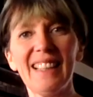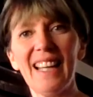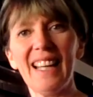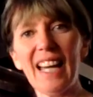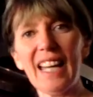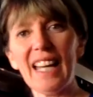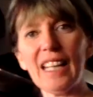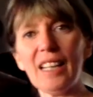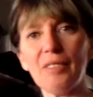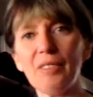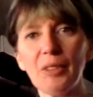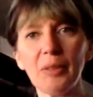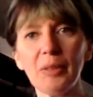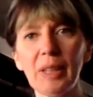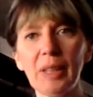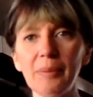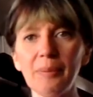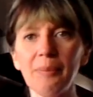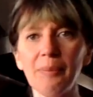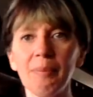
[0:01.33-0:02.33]
Hey
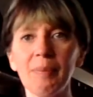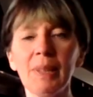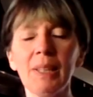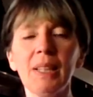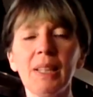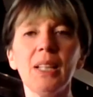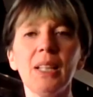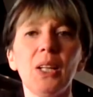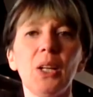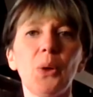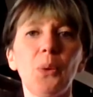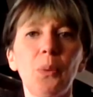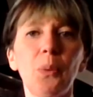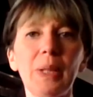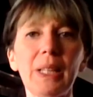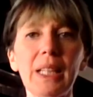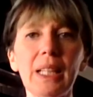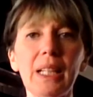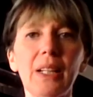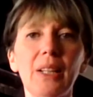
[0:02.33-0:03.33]
everyone,
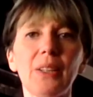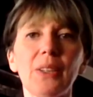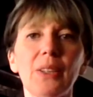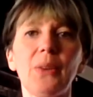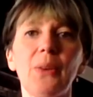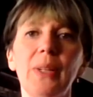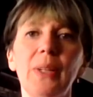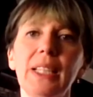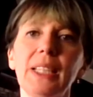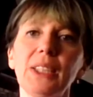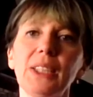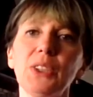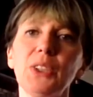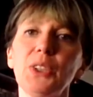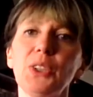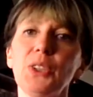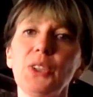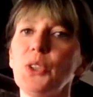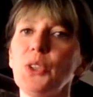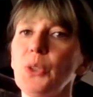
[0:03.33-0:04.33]
we are going
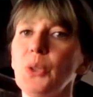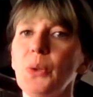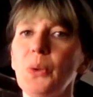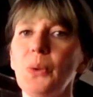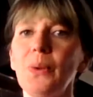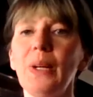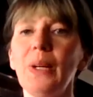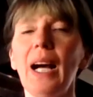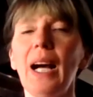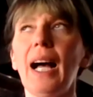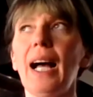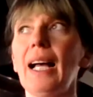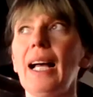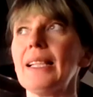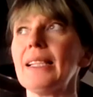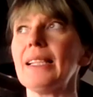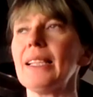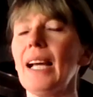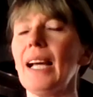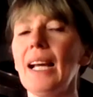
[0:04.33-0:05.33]
to do a
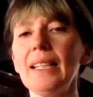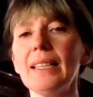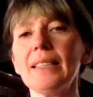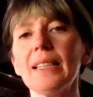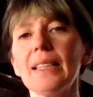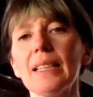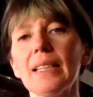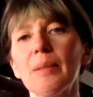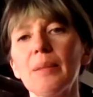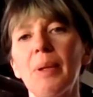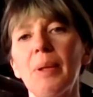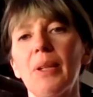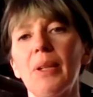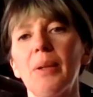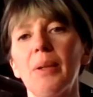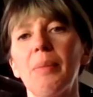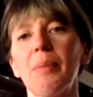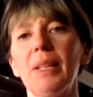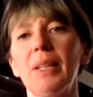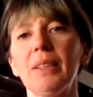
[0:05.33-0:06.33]
science
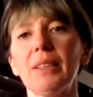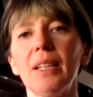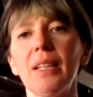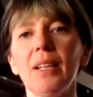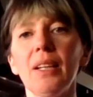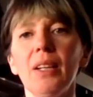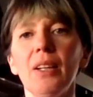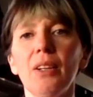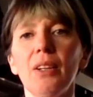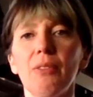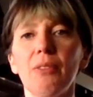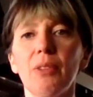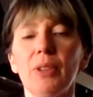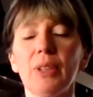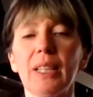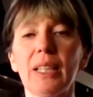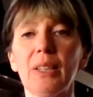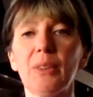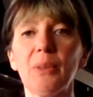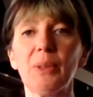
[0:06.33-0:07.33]
experiment for
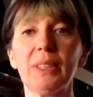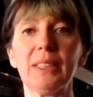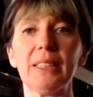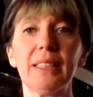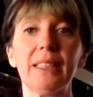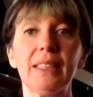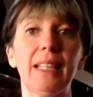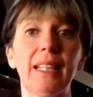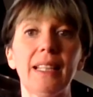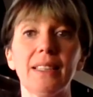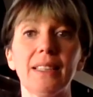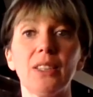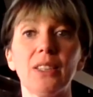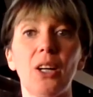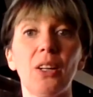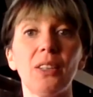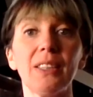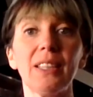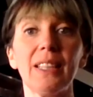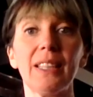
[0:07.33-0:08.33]
liquids today. It's
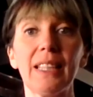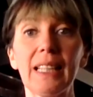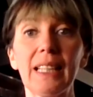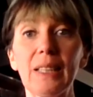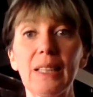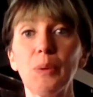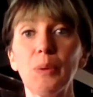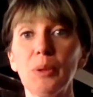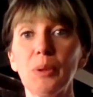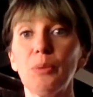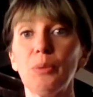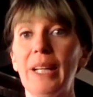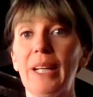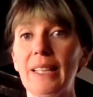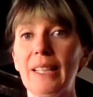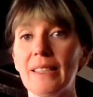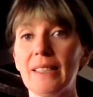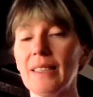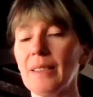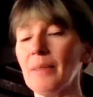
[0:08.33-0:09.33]
called the liquid
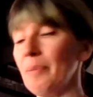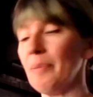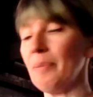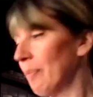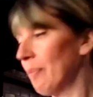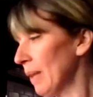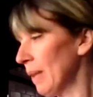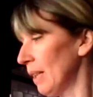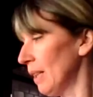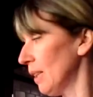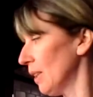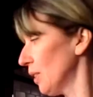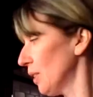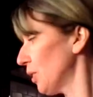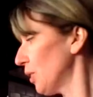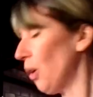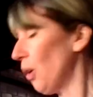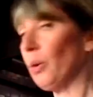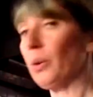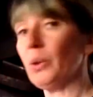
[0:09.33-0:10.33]
race.
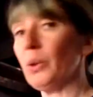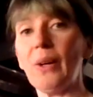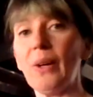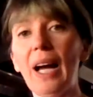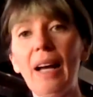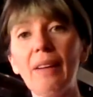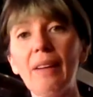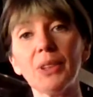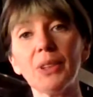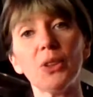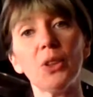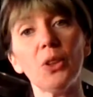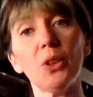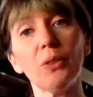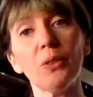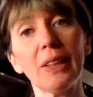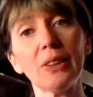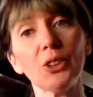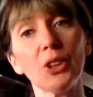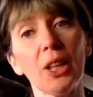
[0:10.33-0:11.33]
So you have to go
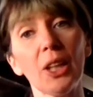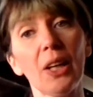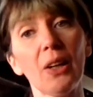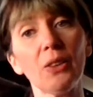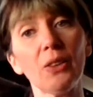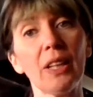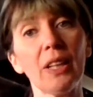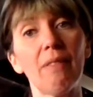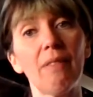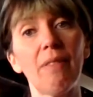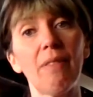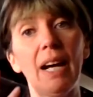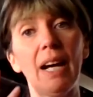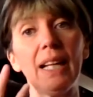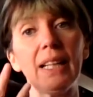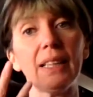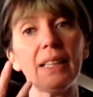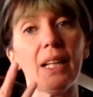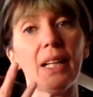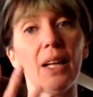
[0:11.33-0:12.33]
around your house and
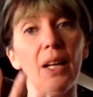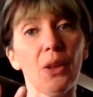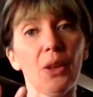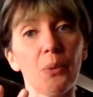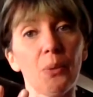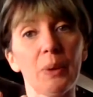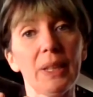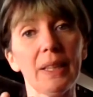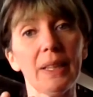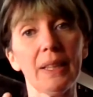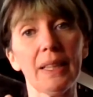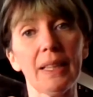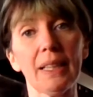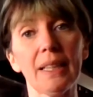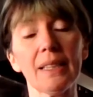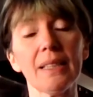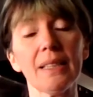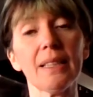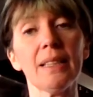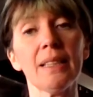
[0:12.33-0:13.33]
find 3 things